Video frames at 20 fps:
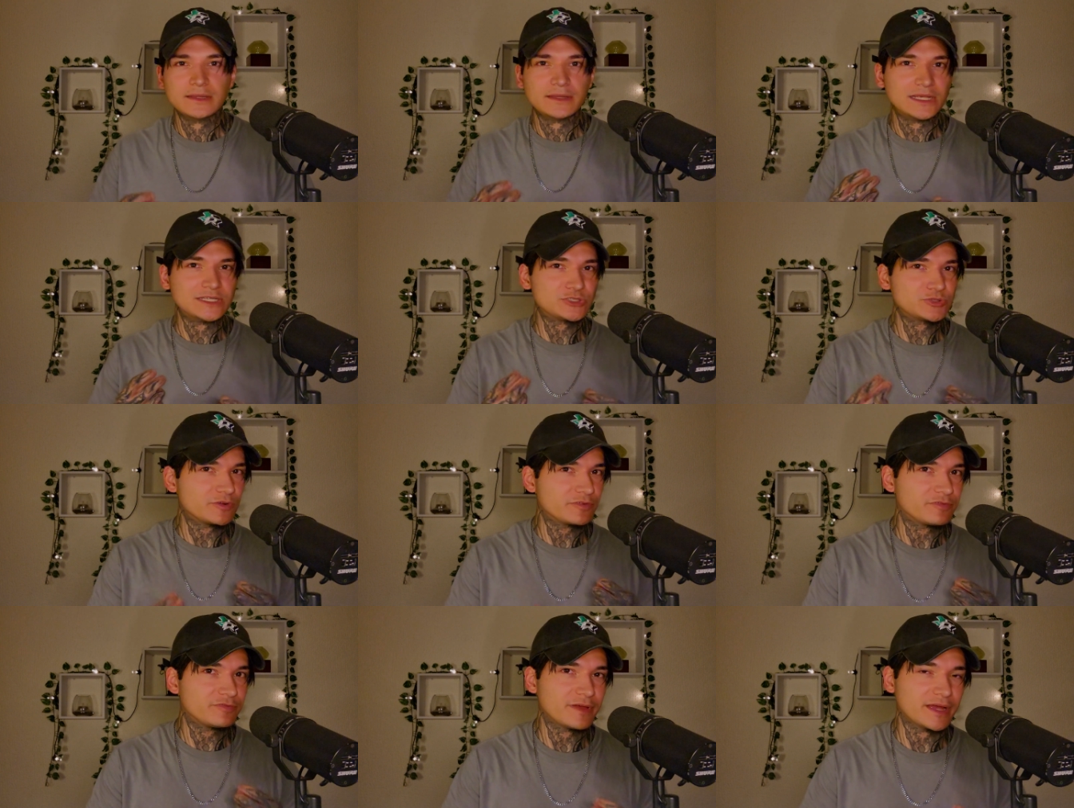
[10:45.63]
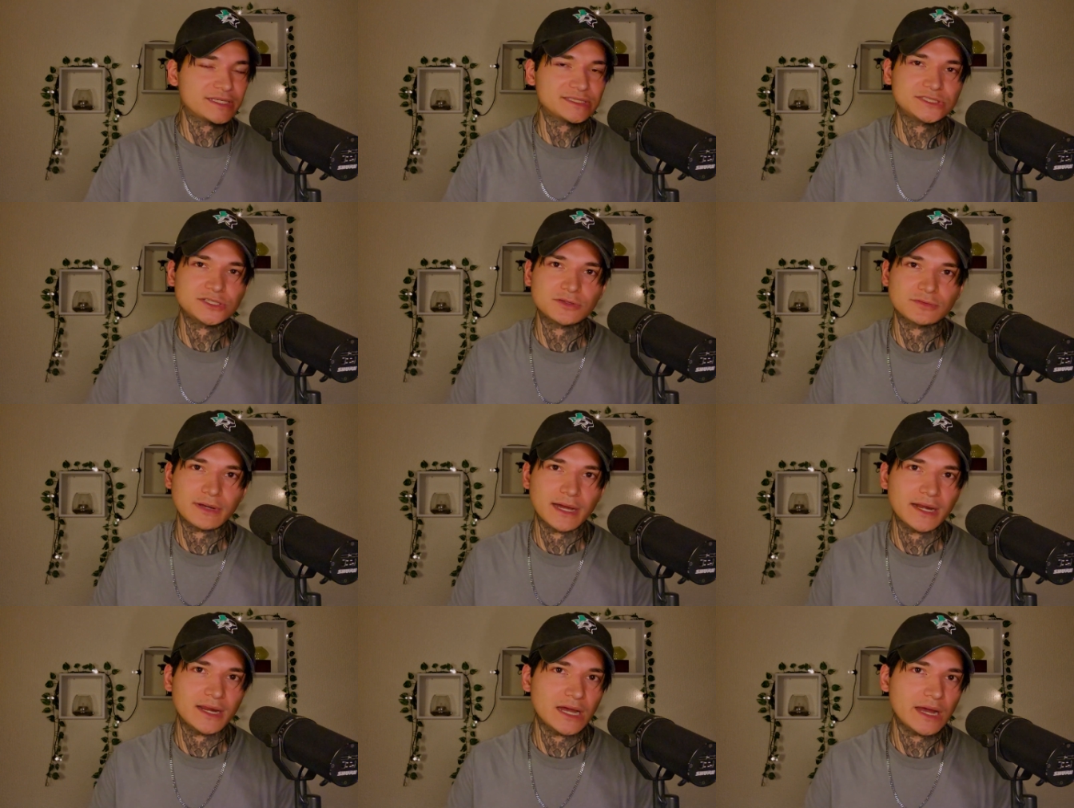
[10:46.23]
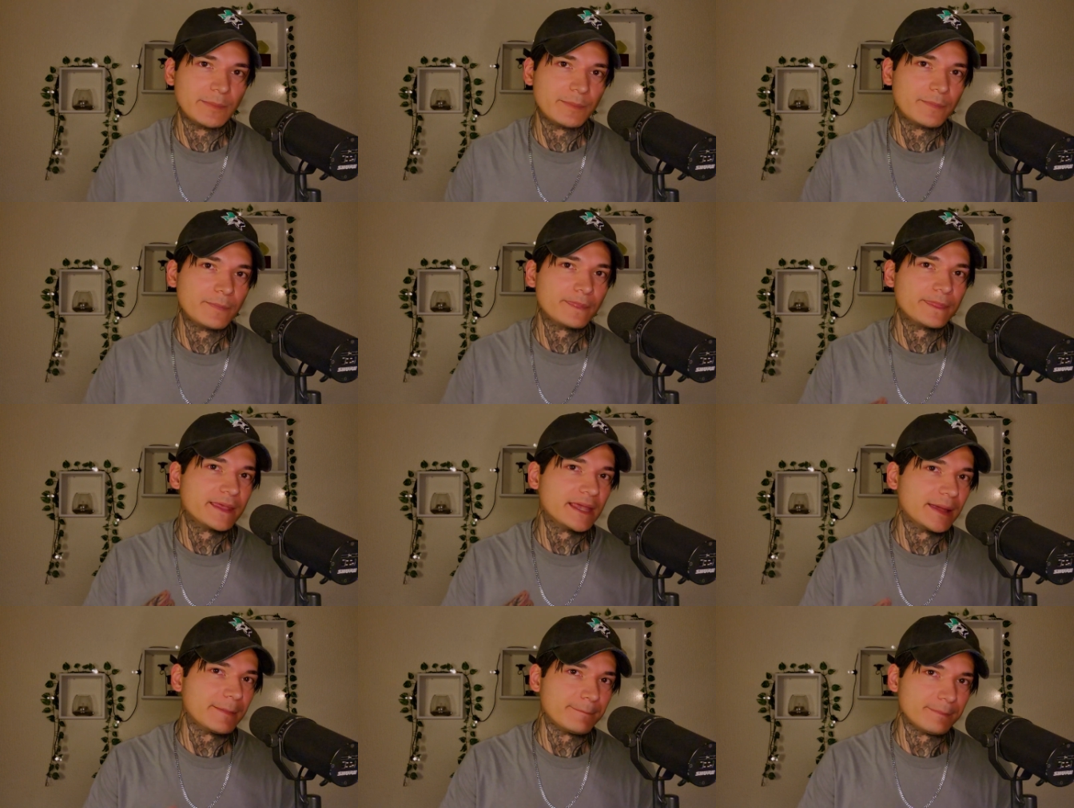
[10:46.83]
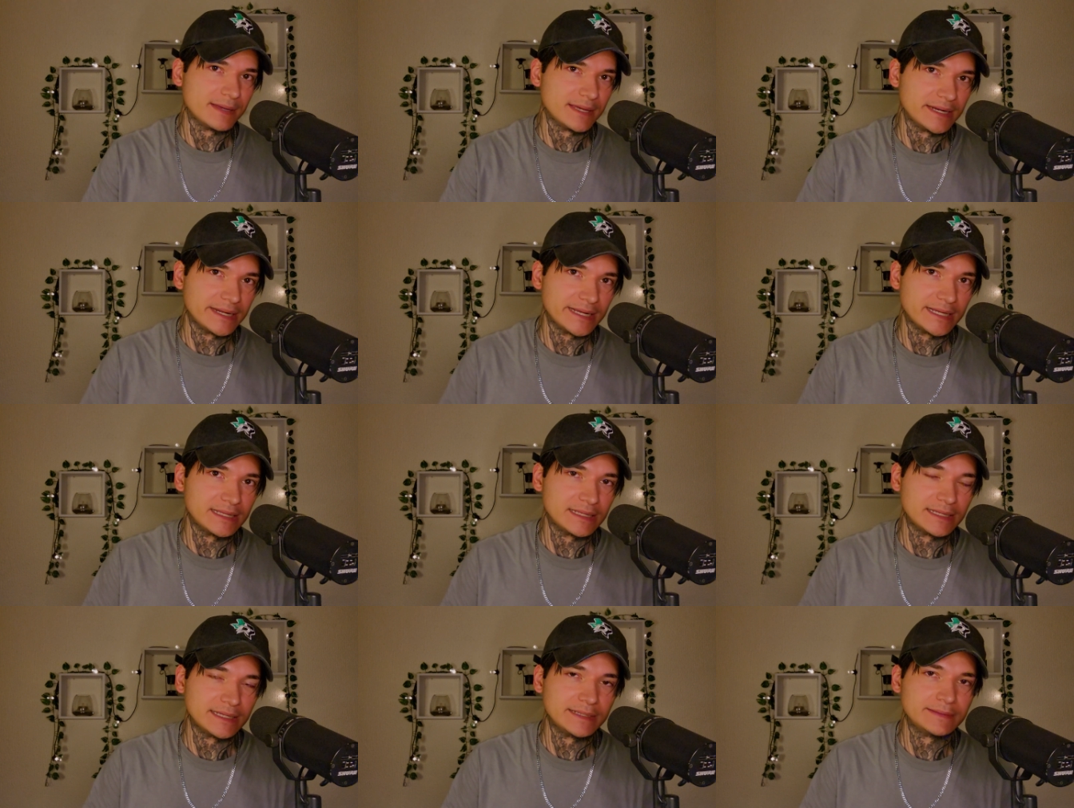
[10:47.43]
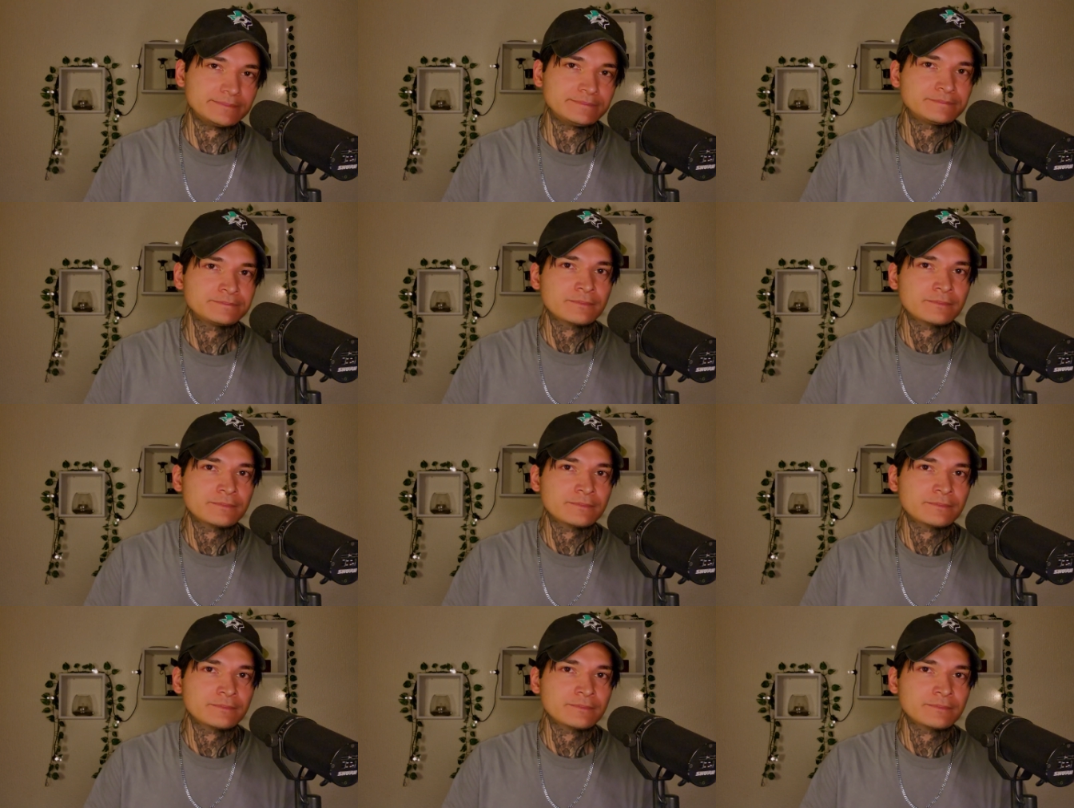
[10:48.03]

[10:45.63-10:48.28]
this will fix you right up immediately.